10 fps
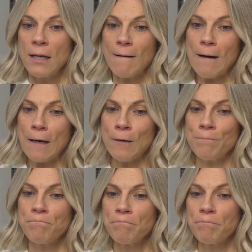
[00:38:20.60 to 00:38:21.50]

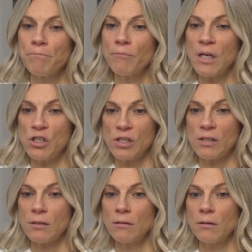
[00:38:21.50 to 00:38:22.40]
And
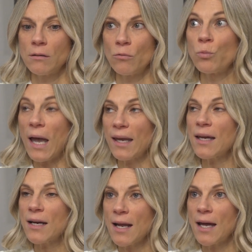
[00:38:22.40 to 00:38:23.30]
just
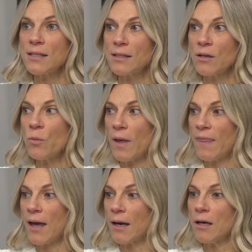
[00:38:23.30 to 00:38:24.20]
recognizing when
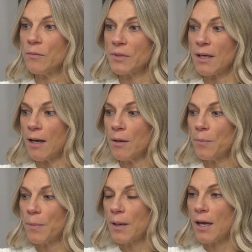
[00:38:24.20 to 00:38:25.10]
that comes
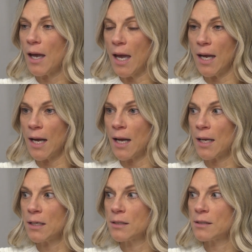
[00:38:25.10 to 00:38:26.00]
up
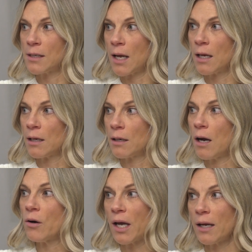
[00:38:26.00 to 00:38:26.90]
and saying,
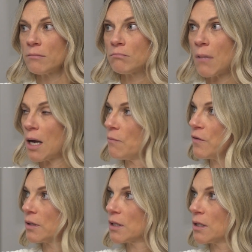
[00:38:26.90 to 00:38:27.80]
okay, I'm
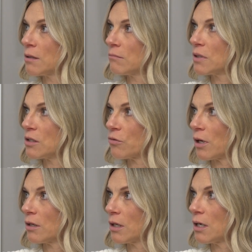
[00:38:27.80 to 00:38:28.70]
feeling
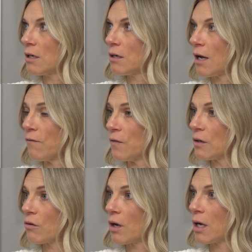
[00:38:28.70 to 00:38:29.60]
dysregulated. I
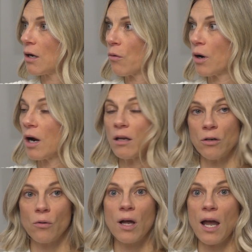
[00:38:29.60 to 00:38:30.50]
feel like, or you
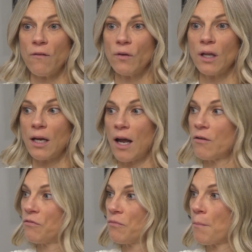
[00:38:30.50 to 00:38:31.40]
know what, I feel like
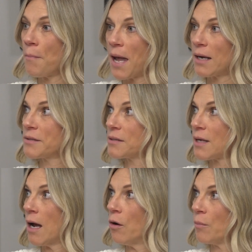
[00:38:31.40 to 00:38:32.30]
I've maxed
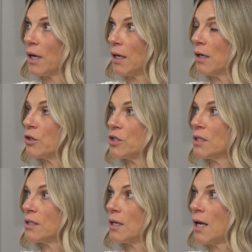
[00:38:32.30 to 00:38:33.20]
out my
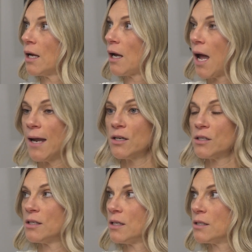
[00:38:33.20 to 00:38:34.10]
energy today. I
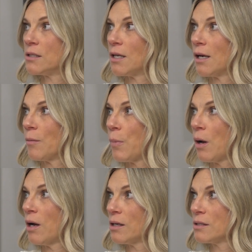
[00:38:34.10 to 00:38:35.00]
just need to take a
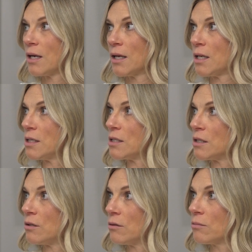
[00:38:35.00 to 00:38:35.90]
pause. I need
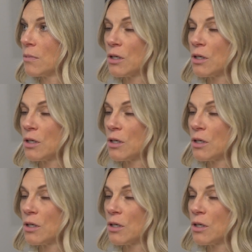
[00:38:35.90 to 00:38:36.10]
to,